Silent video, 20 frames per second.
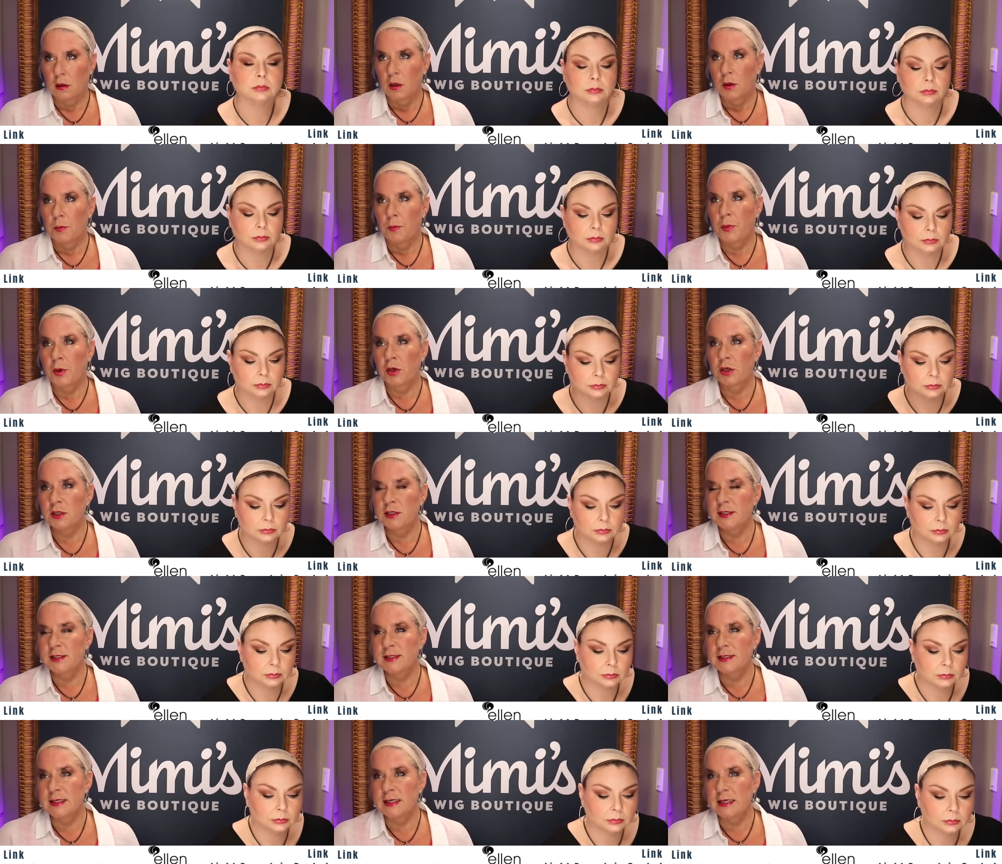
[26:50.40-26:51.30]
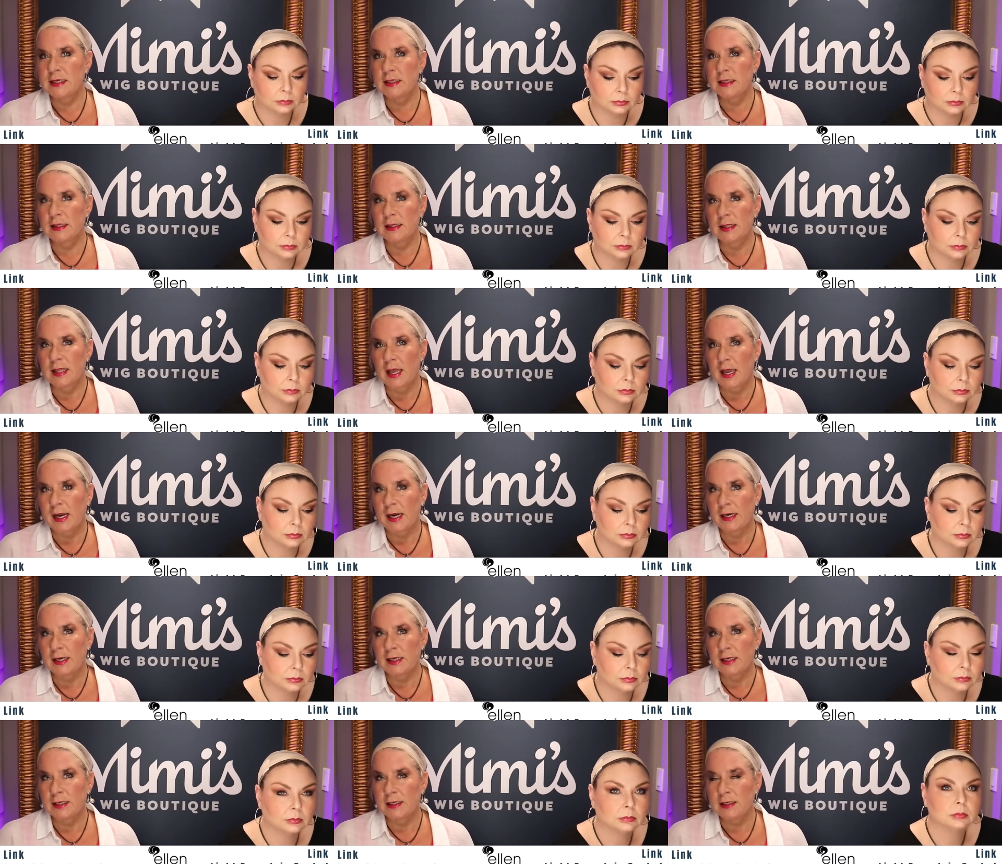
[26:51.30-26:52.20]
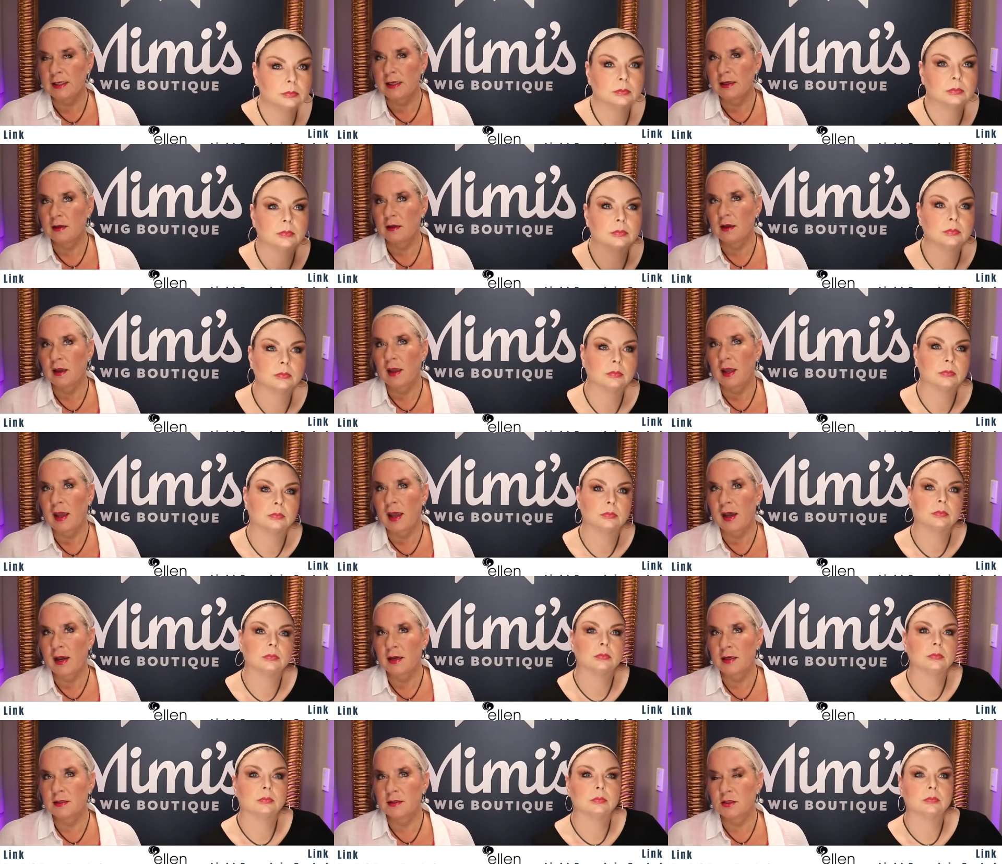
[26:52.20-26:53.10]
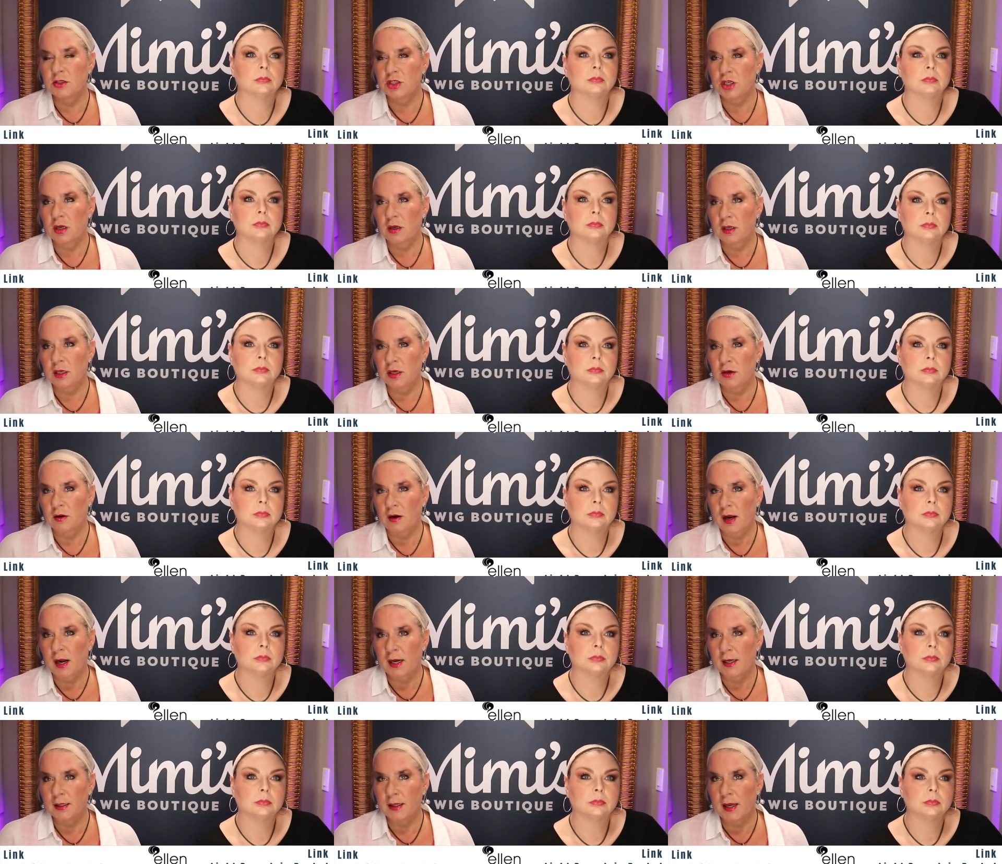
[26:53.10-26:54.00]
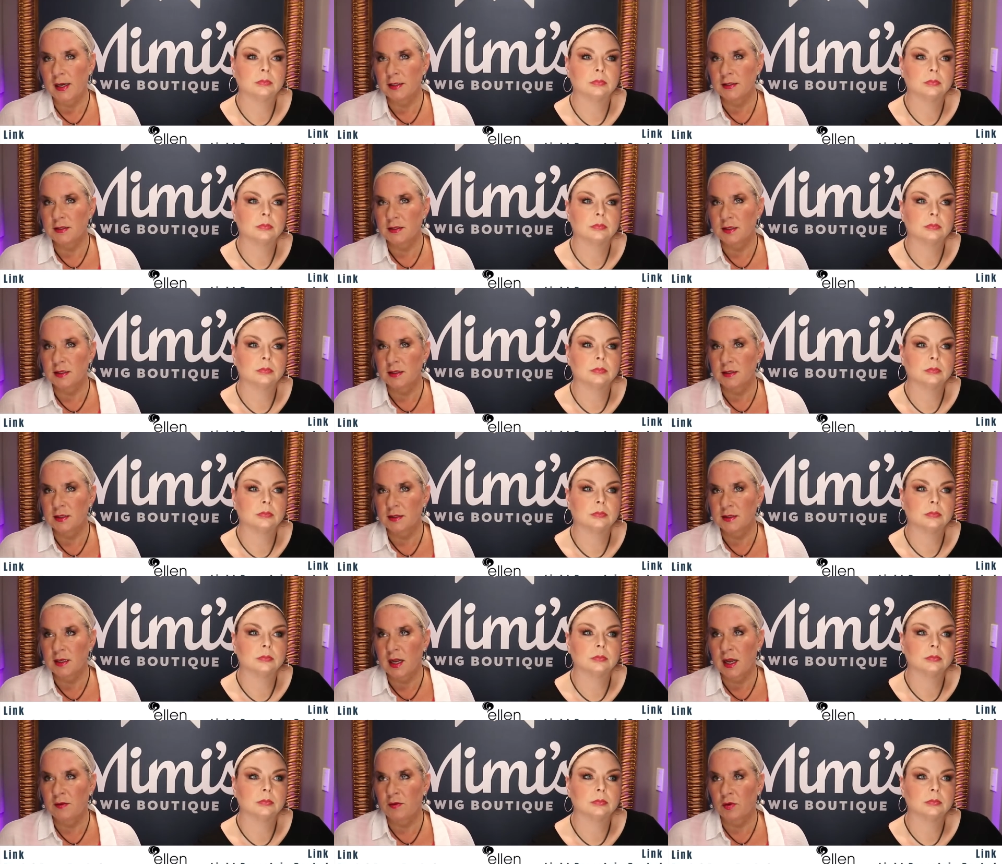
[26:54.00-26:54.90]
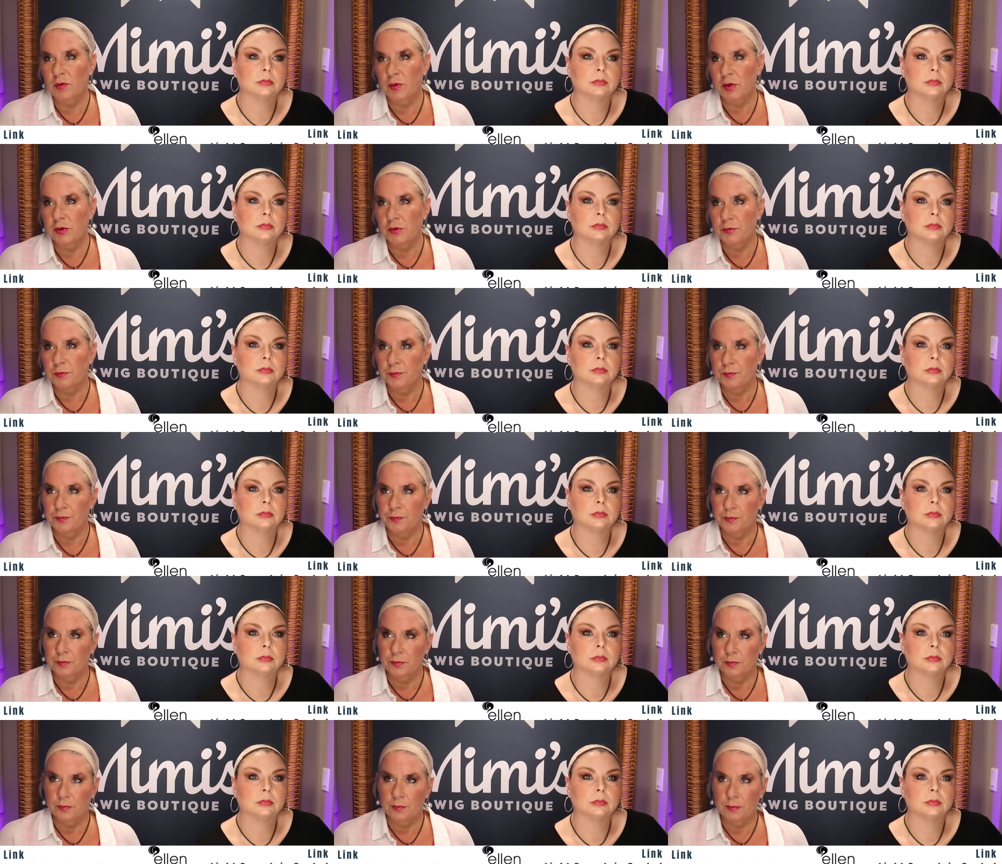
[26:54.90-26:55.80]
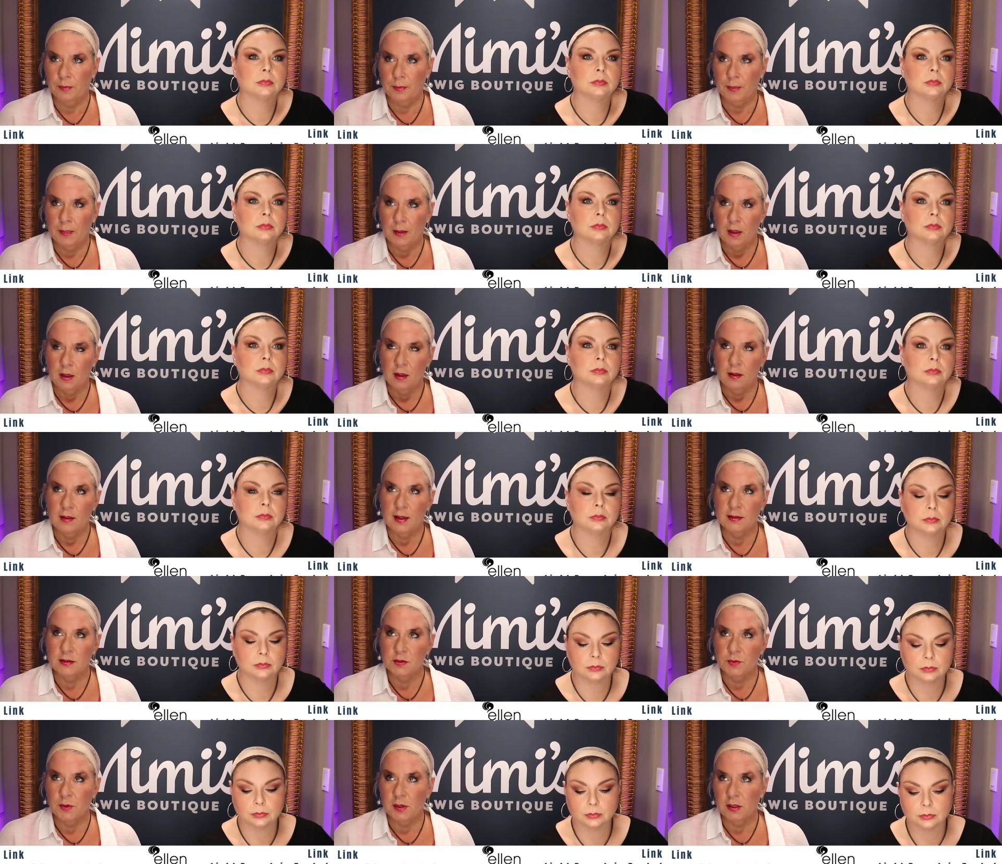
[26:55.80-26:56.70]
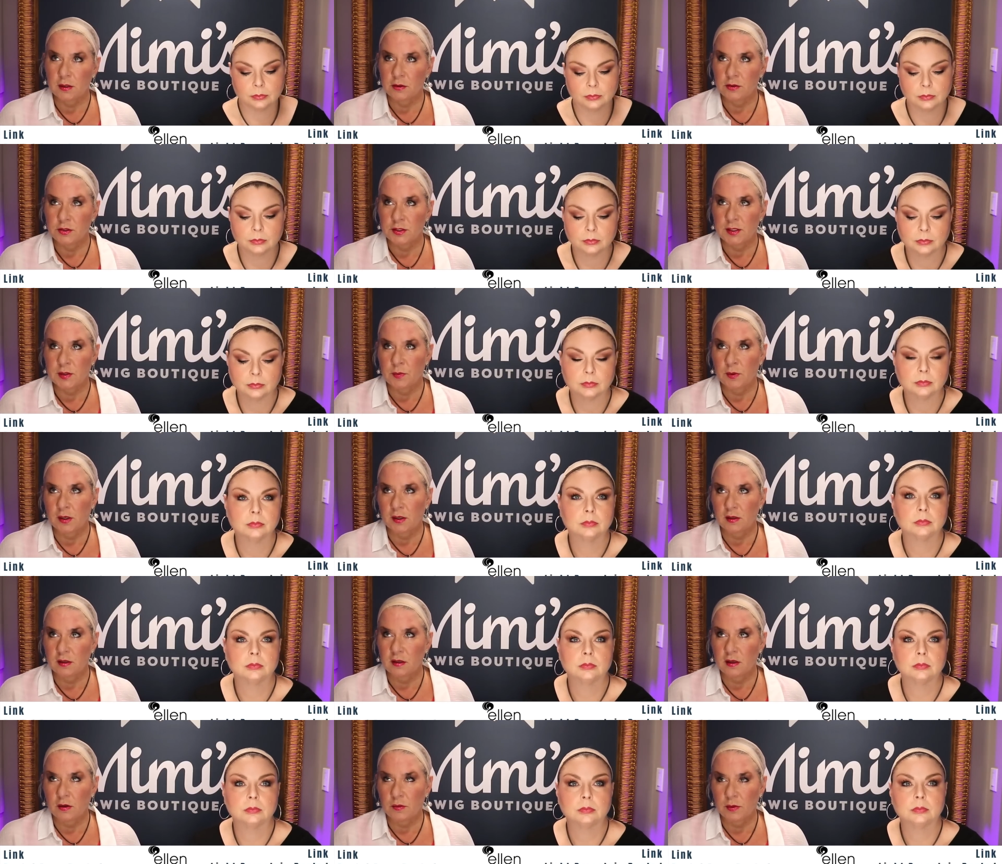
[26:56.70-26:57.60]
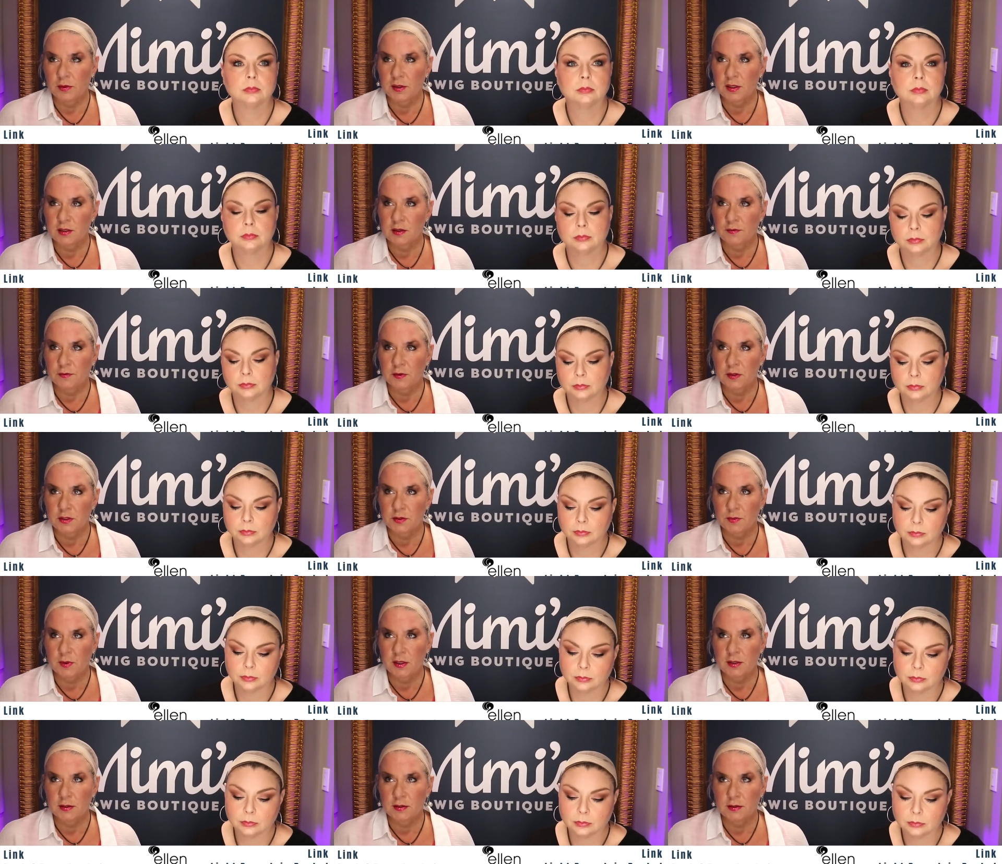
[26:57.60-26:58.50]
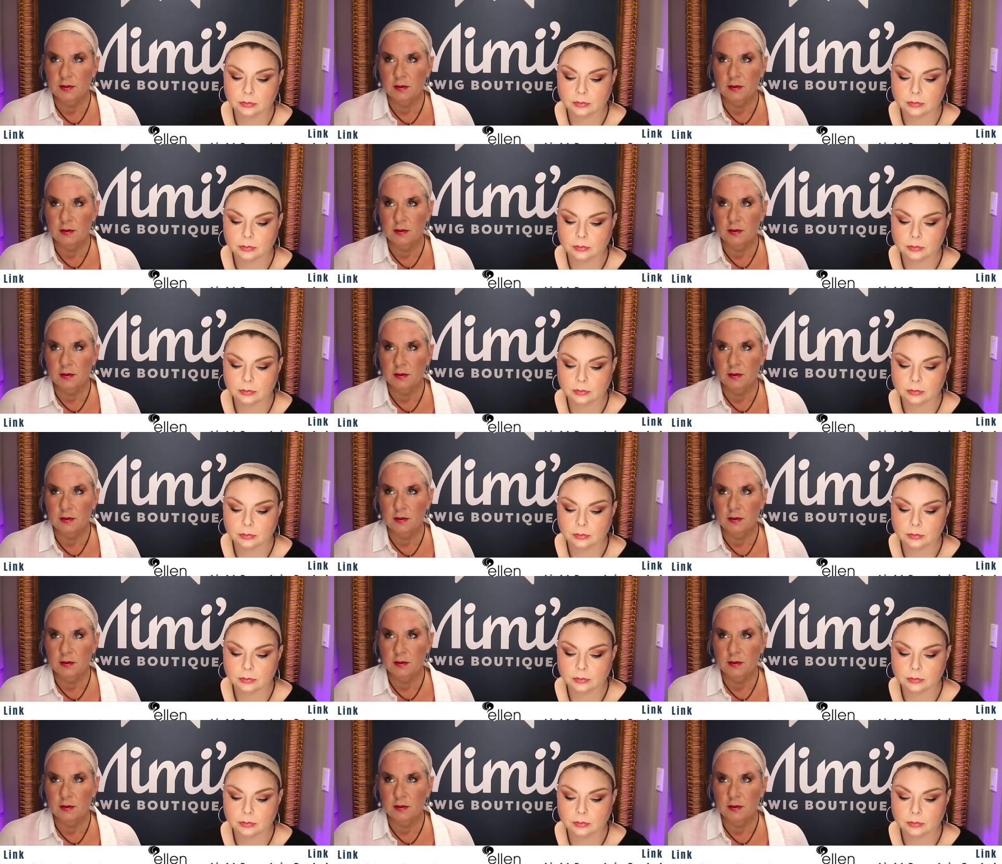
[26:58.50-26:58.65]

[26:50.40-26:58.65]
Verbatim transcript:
Speaker 1: Bernstein Lighted has chunkier highlights and it doesn't have a root. That's what Lucy wanted to know what the difference was.